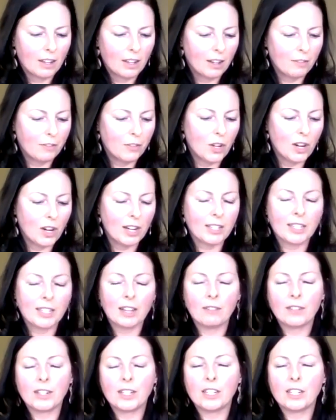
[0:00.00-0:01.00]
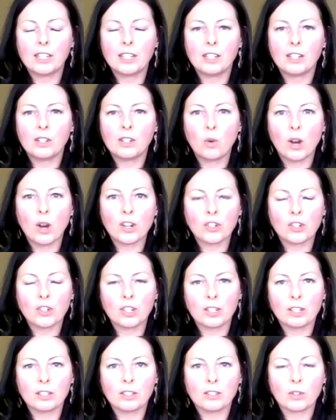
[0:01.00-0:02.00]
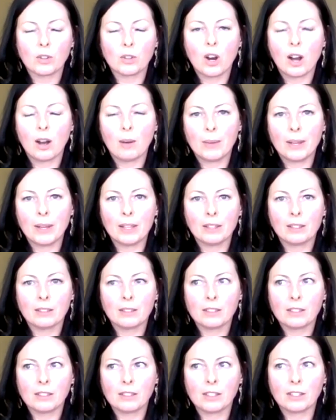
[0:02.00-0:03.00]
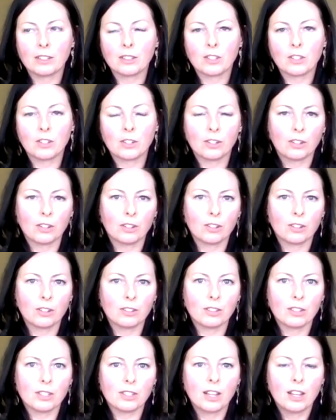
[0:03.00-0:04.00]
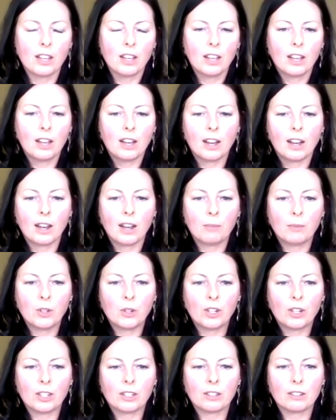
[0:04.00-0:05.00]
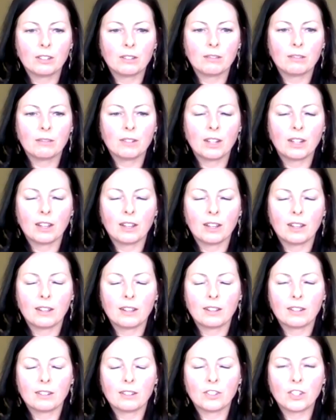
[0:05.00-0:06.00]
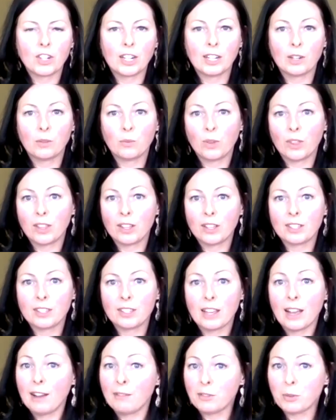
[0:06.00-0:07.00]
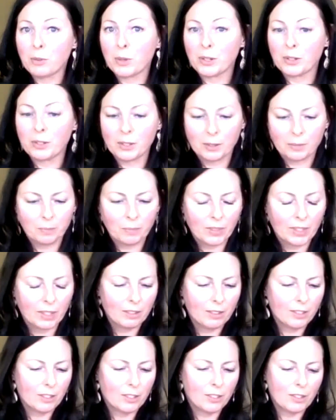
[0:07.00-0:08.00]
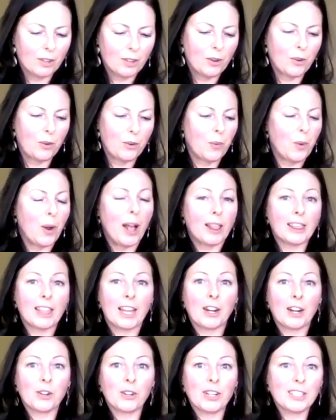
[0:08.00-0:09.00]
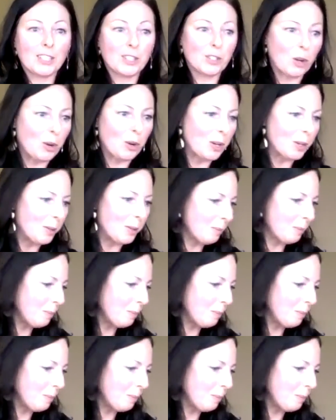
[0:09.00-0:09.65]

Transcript: if you guys have any questions or comments, concerns, you can check in with us afterwards. So let's get started.